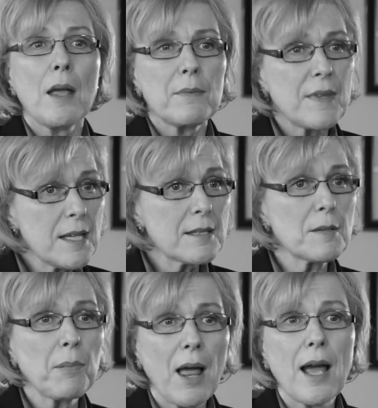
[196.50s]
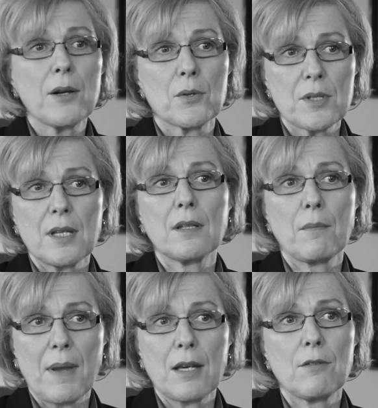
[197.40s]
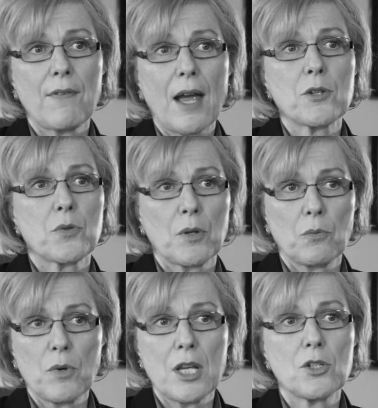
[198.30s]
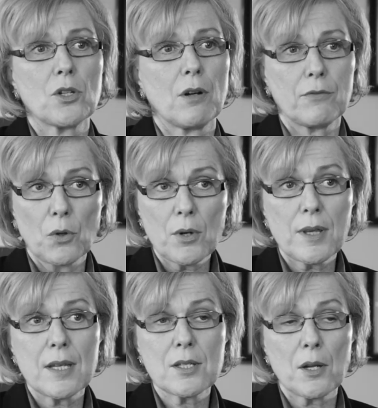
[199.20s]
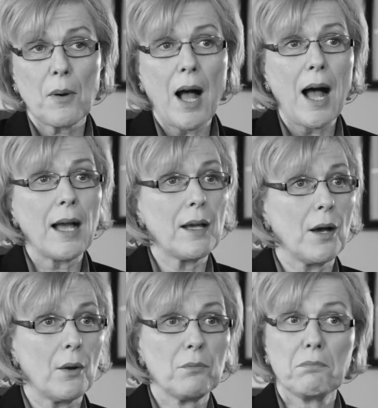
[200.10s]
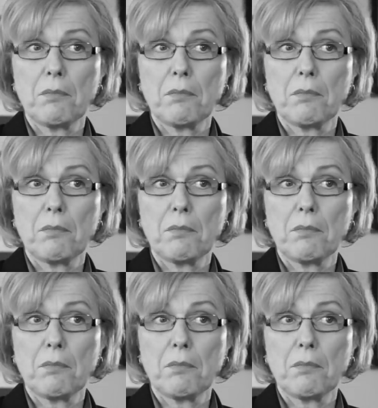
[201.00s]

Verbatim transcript: These suppliers in the manufacturing region of Northeast Ohio,